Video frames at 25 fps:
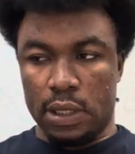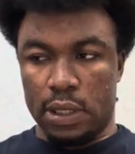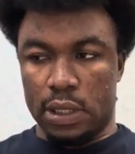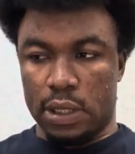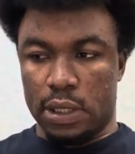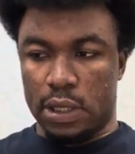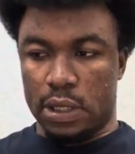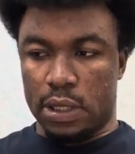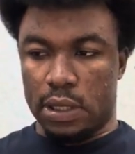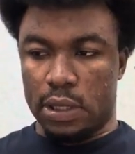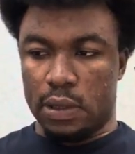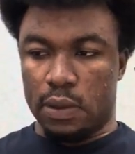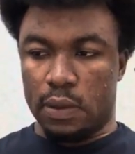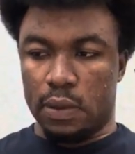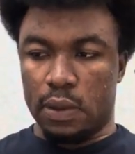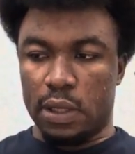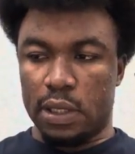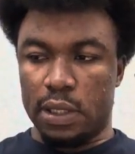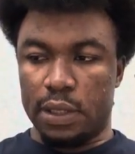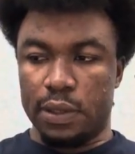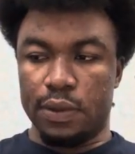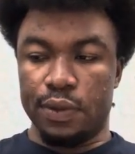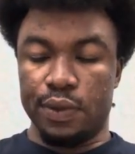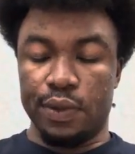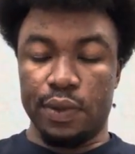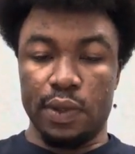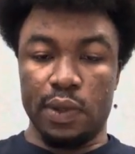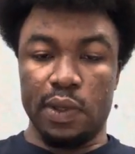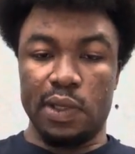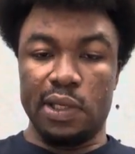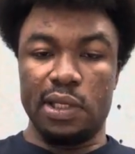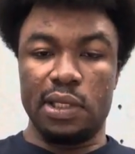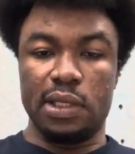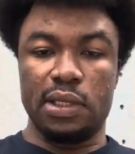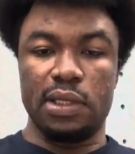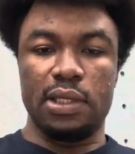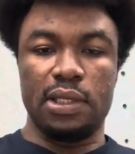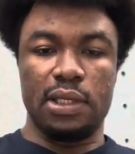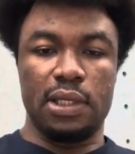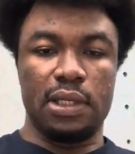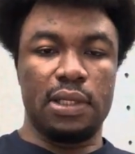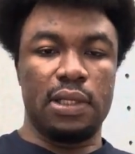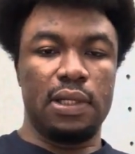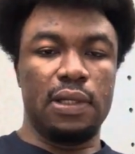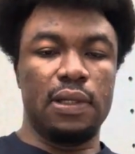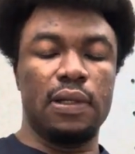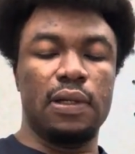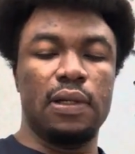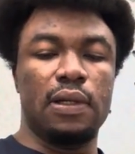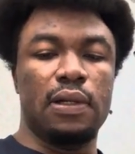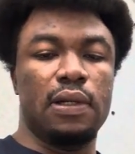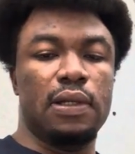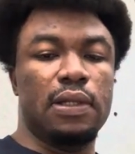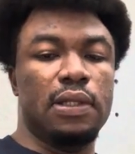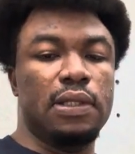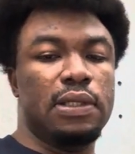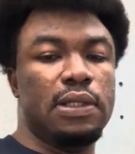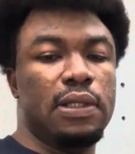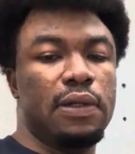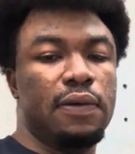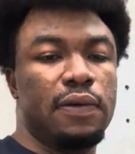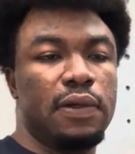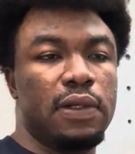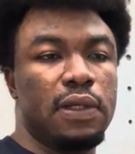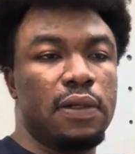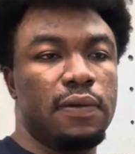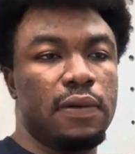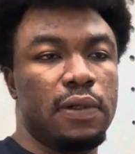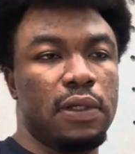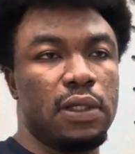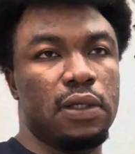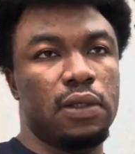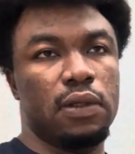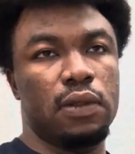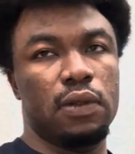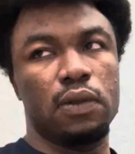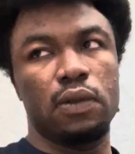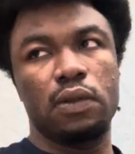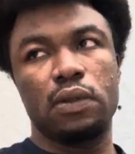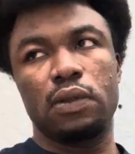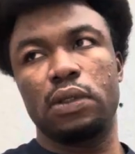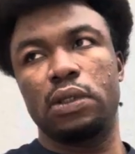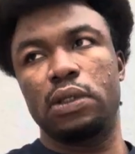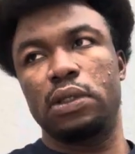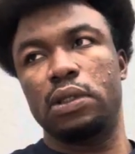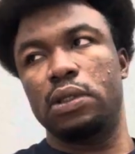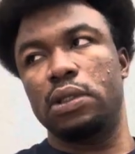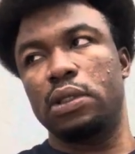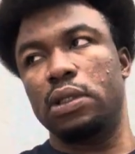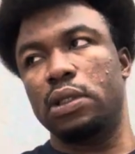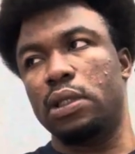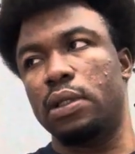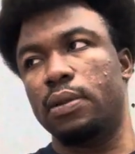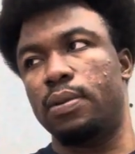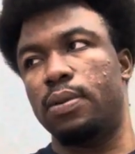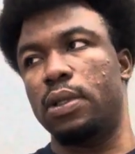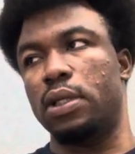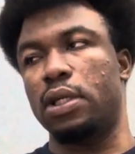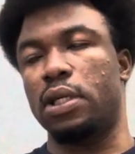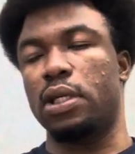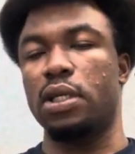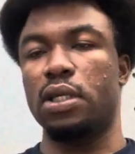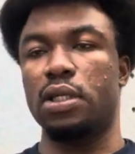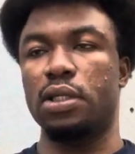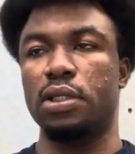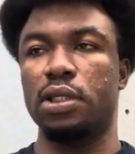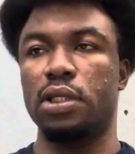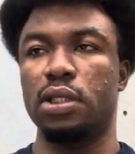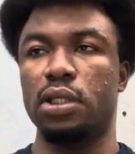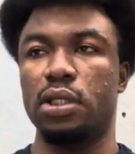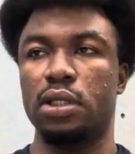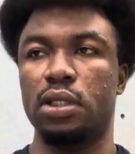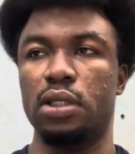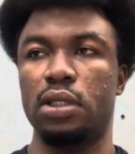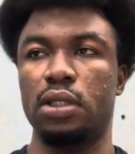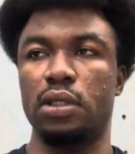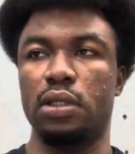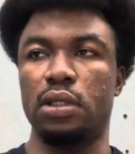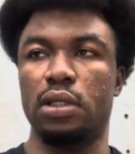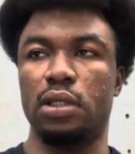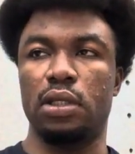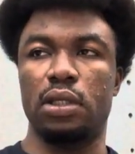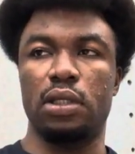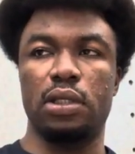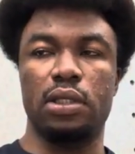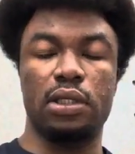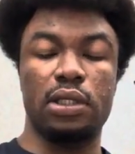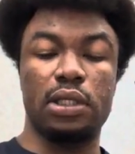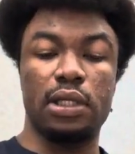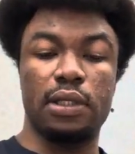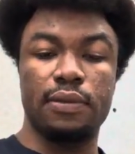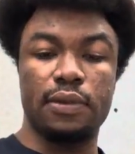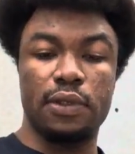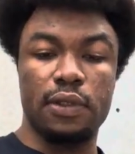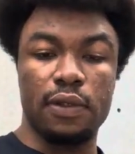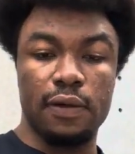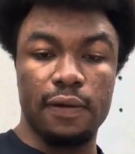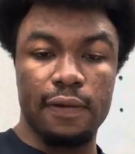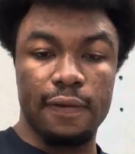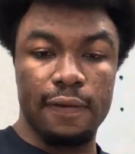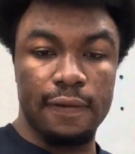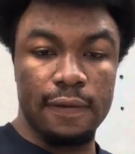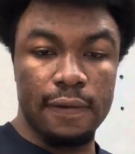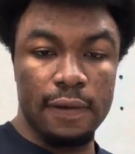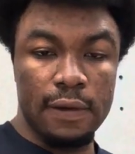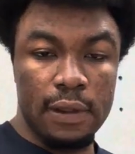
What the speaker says: what I do know is that it's a really, really good application in terms of